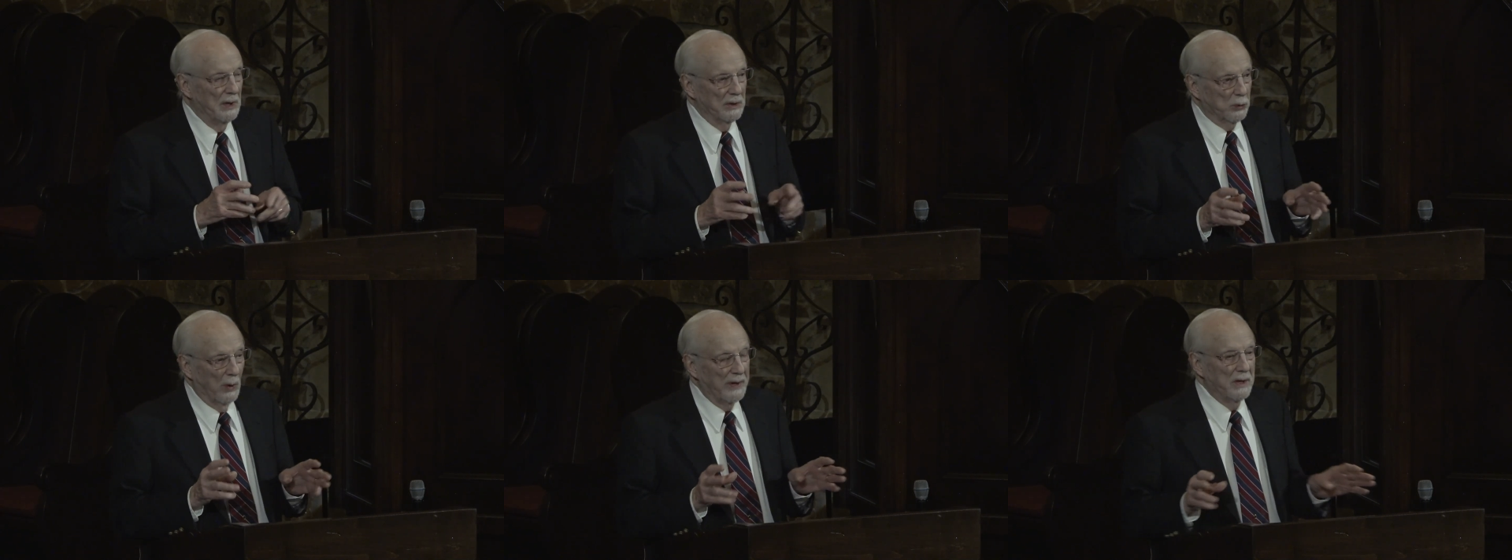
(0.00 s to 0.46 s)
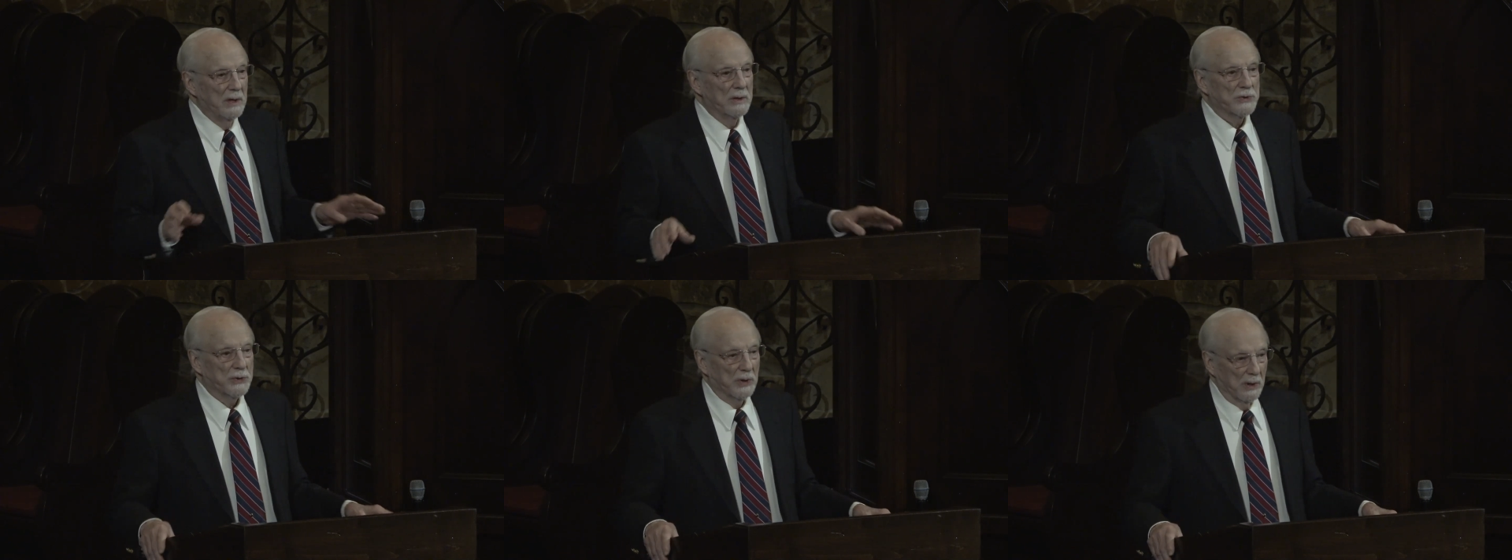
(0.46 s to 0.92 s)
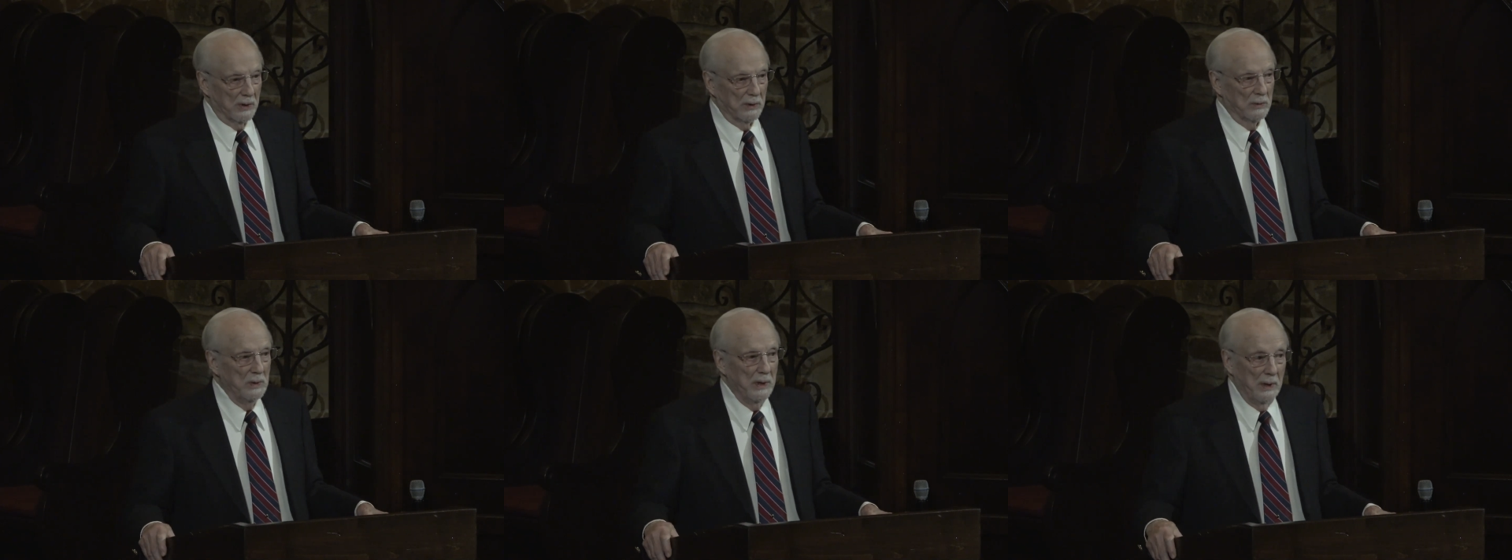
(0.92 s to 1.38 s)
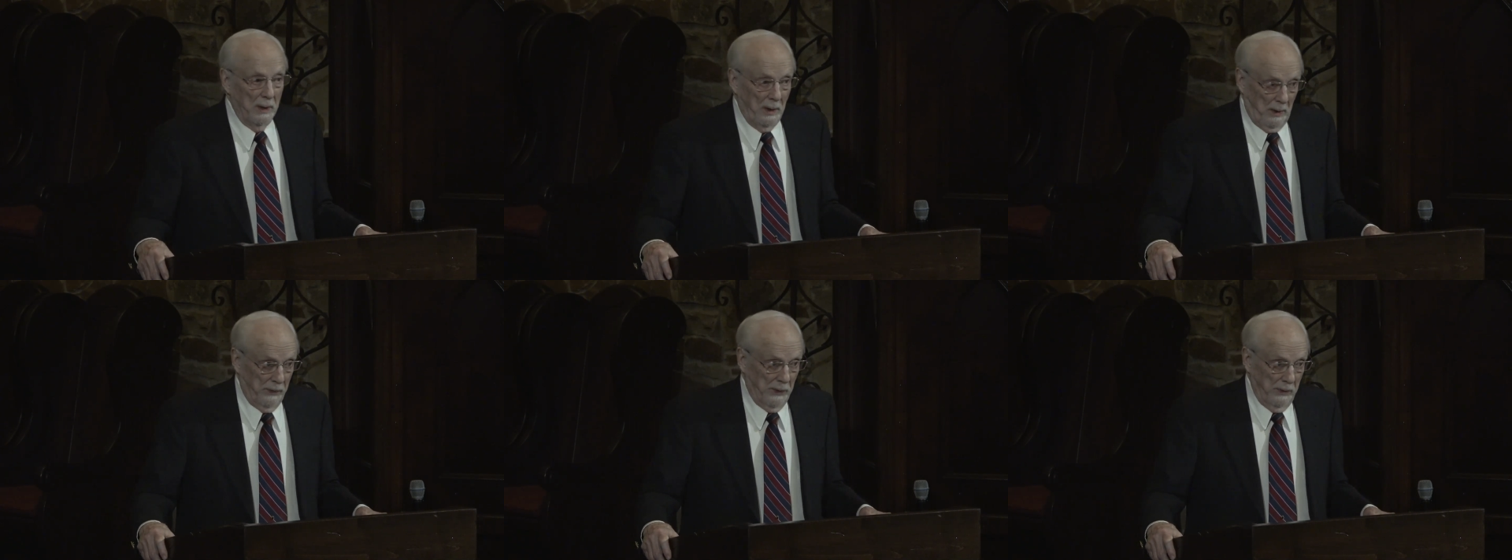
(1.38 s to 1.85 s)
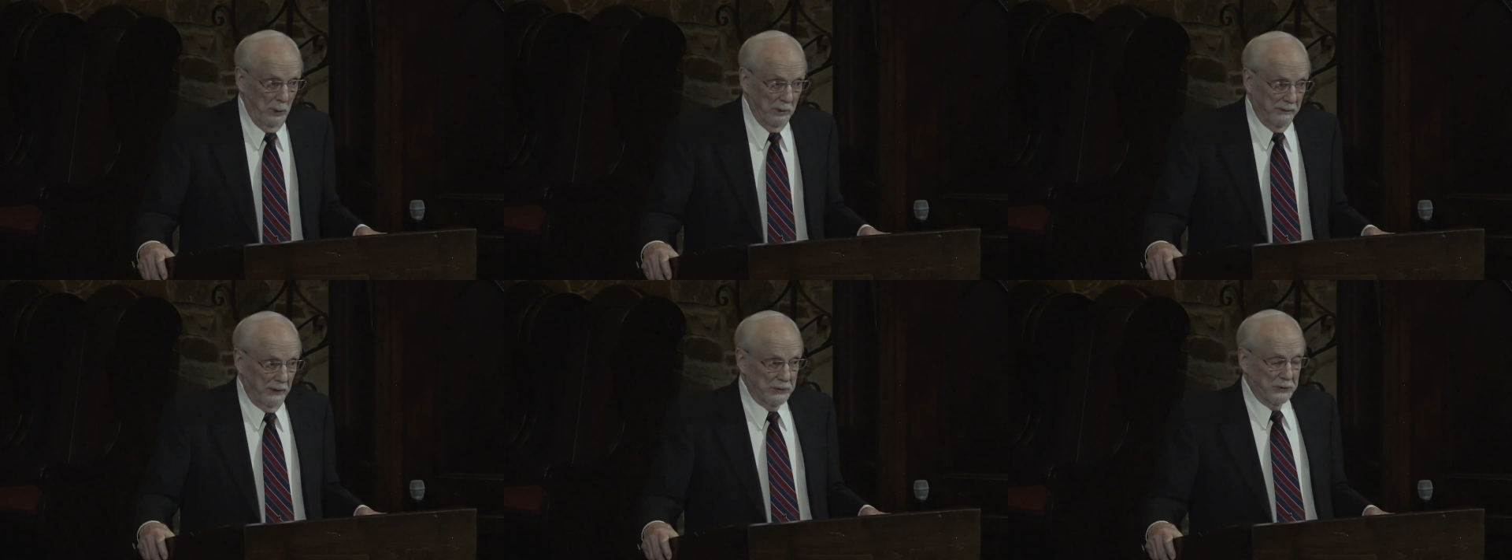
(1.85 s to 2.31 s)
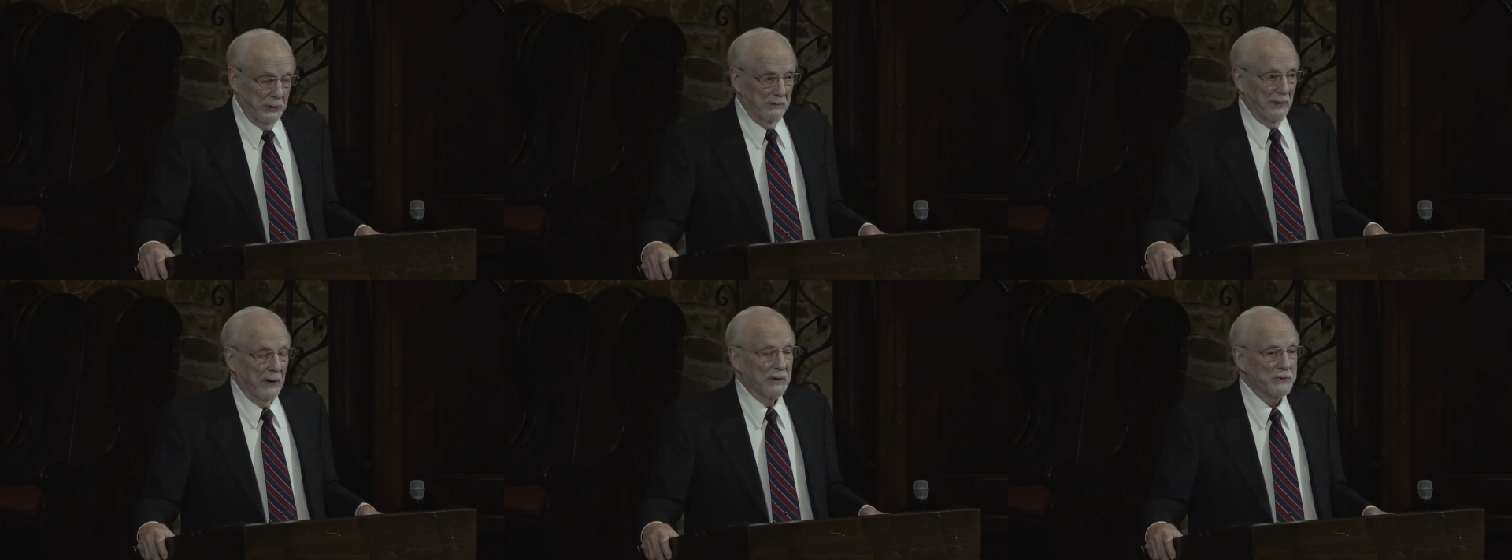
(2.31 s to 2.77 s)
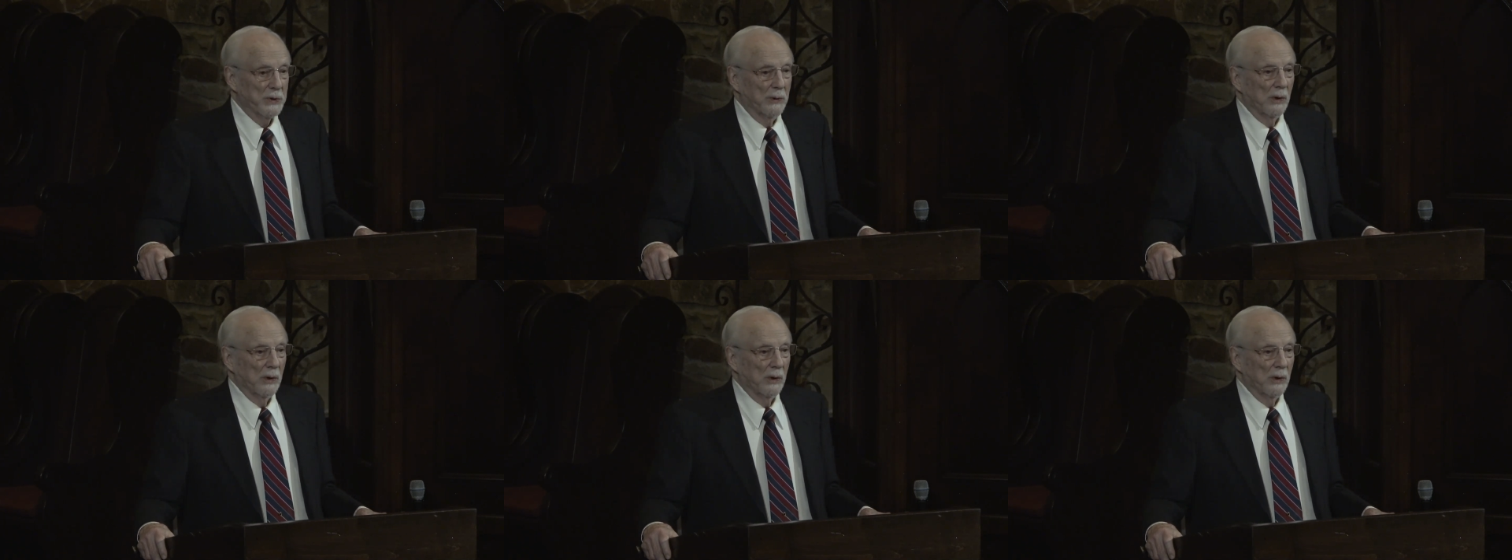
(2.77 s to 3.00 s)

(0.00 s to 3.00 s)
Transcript: 20 years ago, the University of Arizona